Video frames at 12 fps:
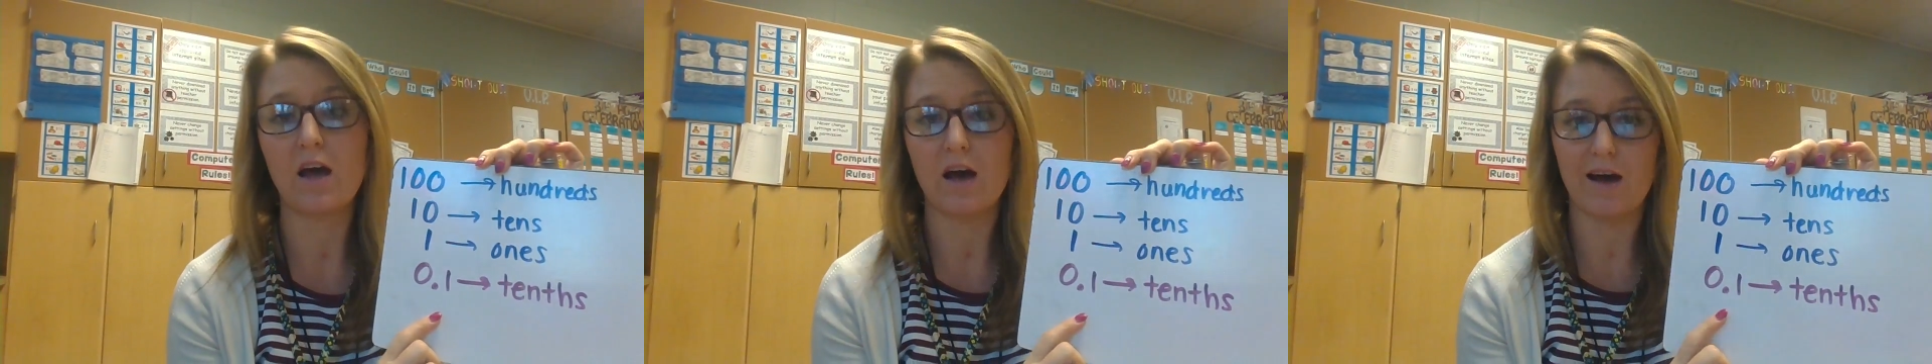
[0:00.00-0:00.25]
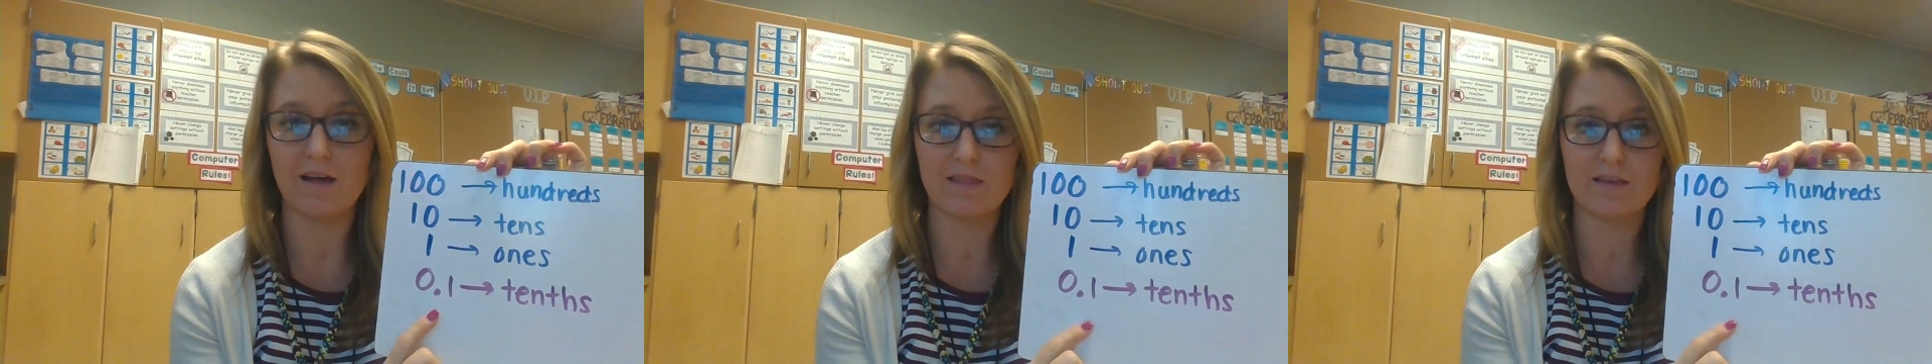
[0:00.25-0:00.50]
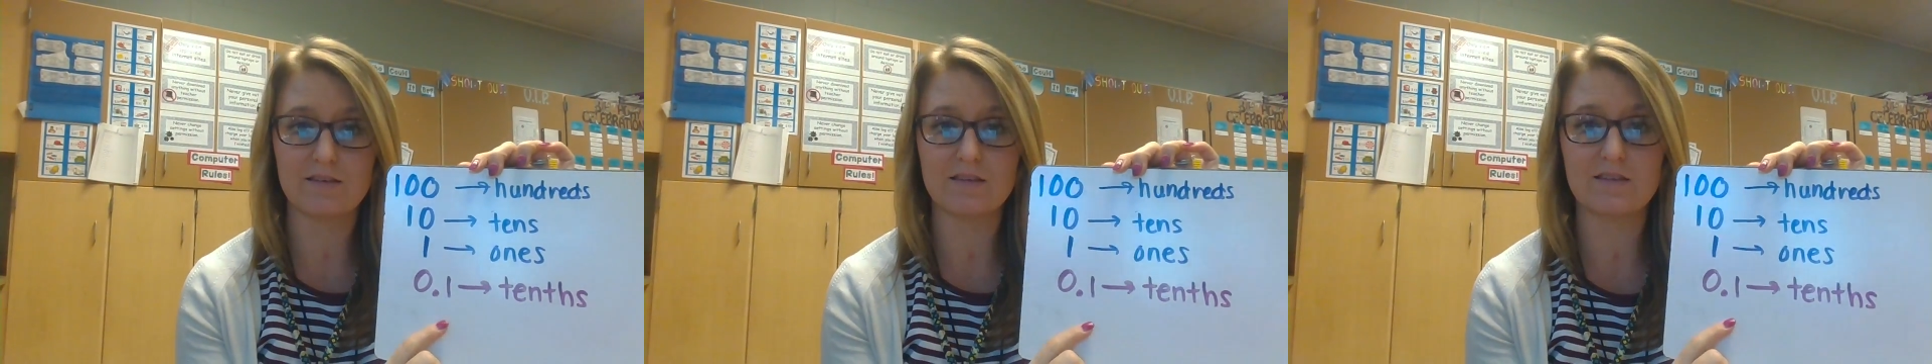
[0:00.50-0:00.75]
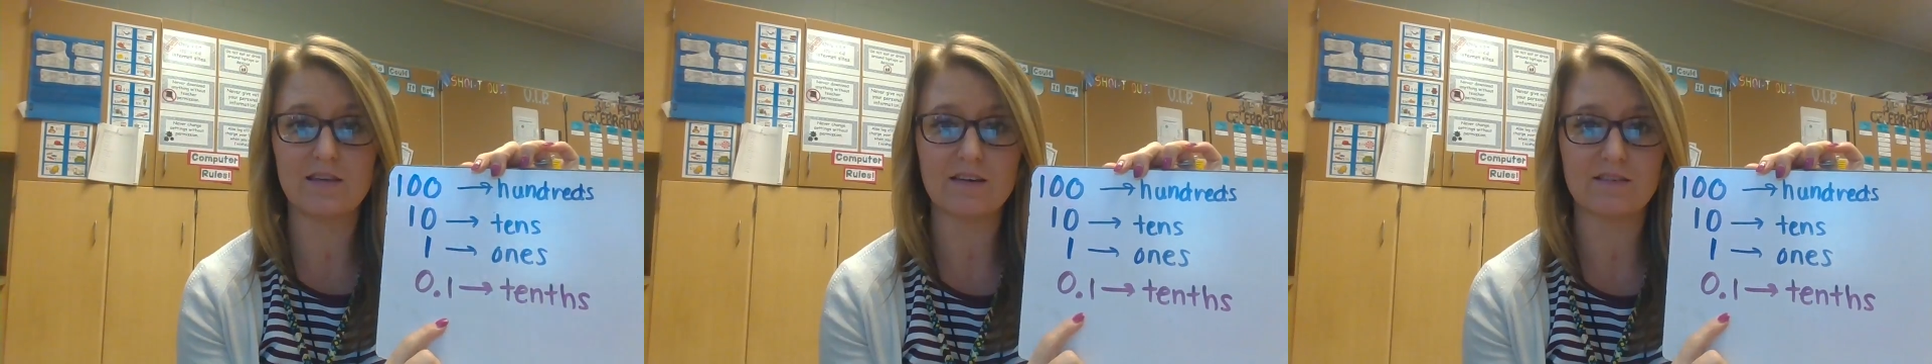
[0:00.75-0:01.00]
And this
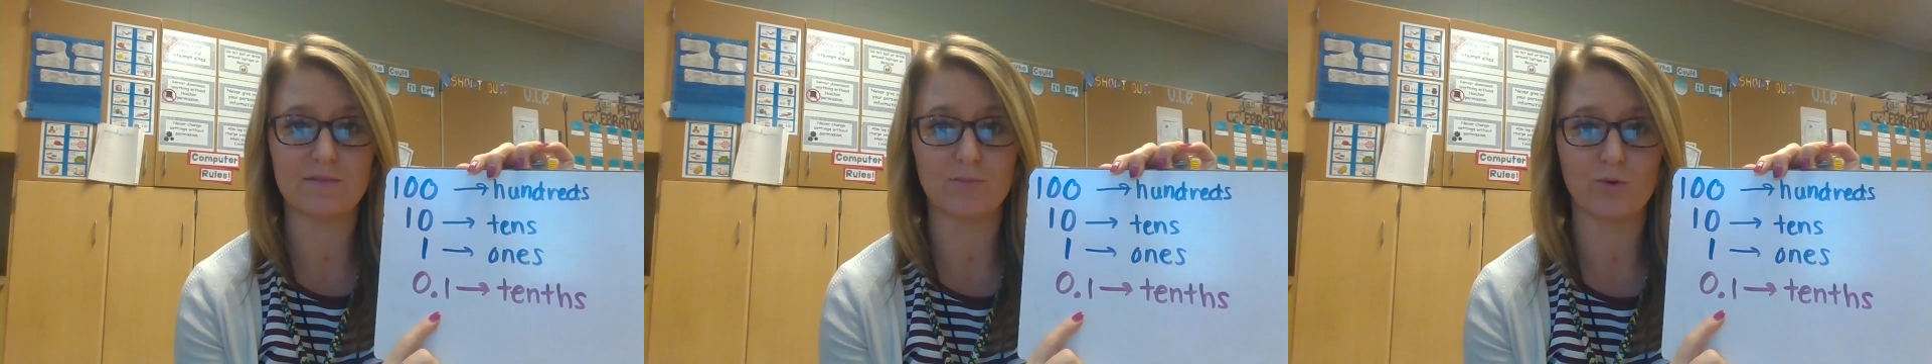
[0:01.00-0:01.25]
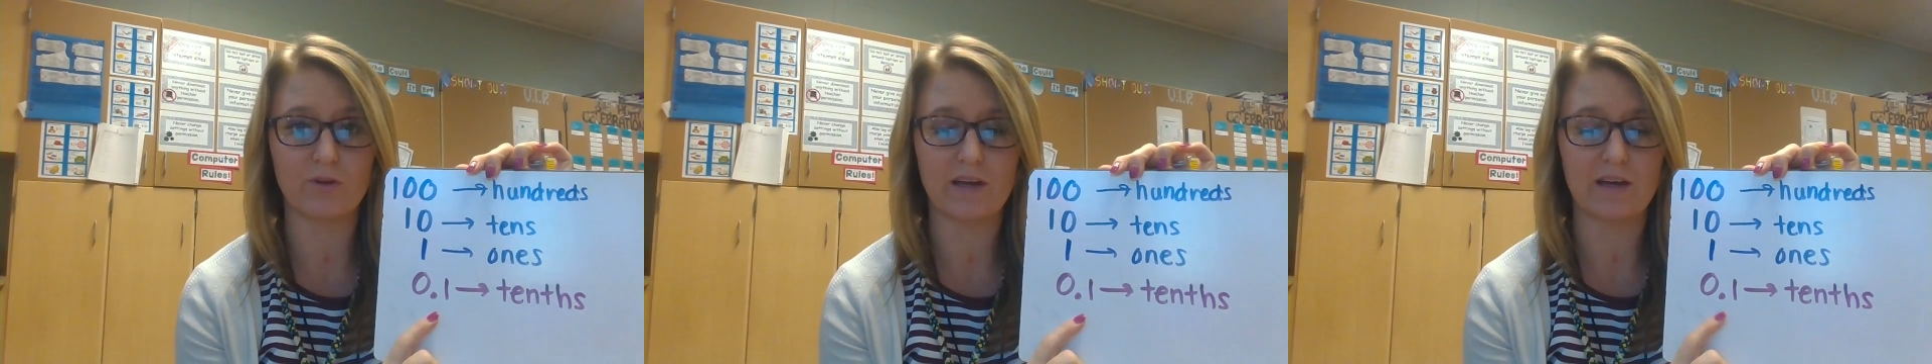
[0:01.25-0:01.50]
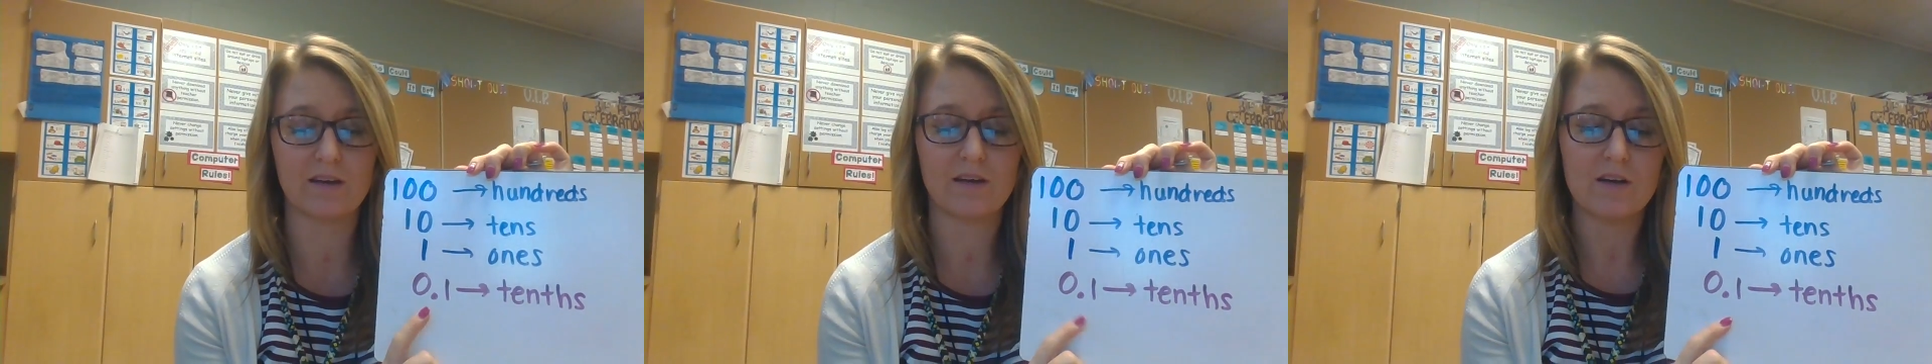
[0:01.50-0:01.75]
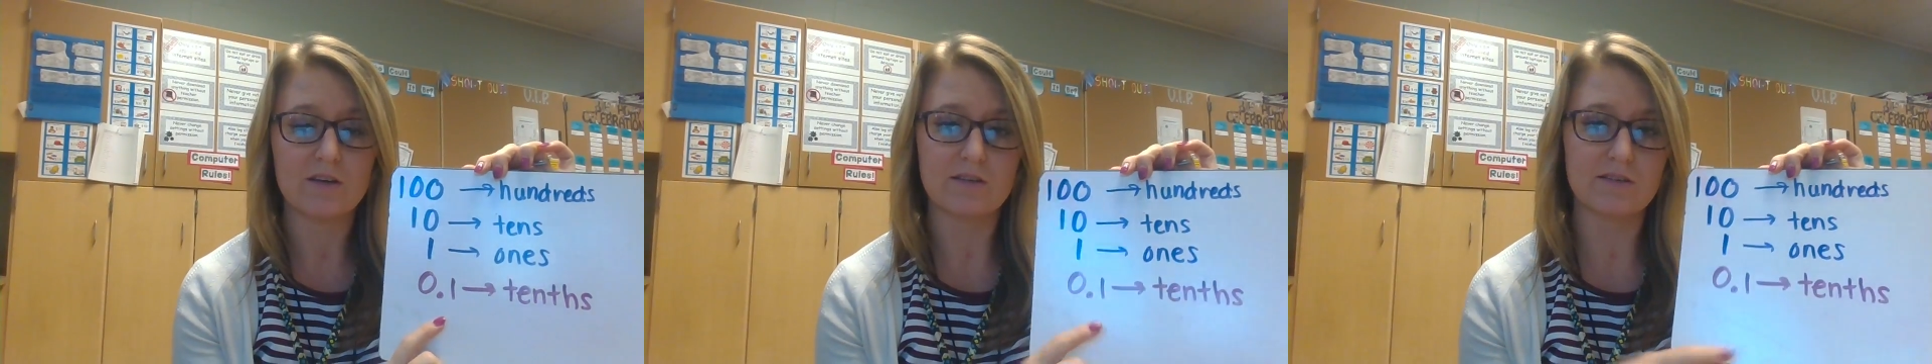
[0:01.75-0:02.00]
is decimal land.
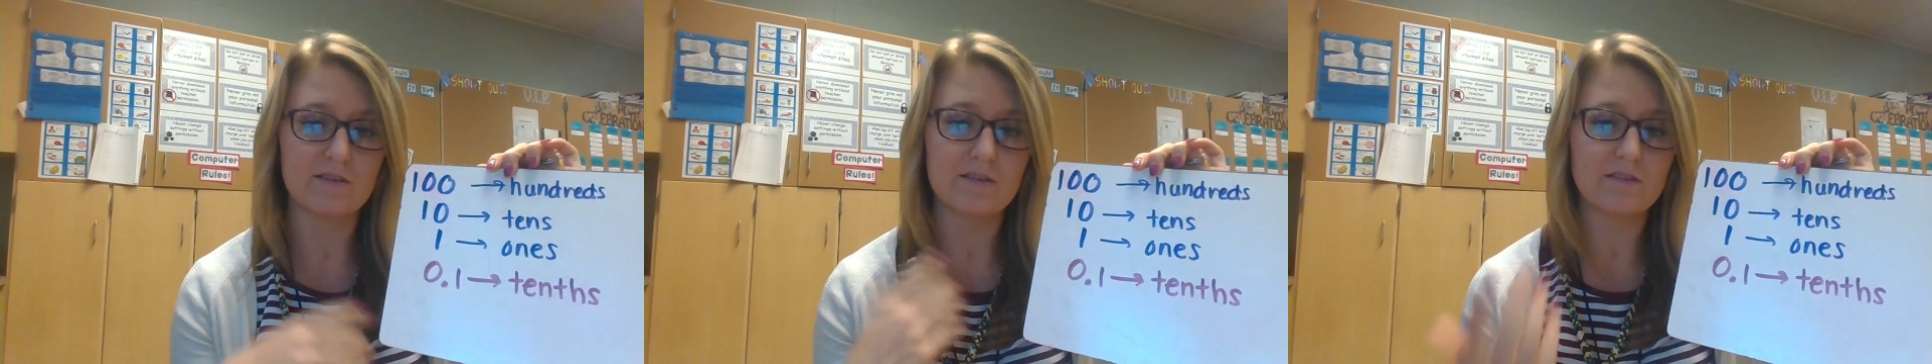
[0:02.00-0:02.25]
So this is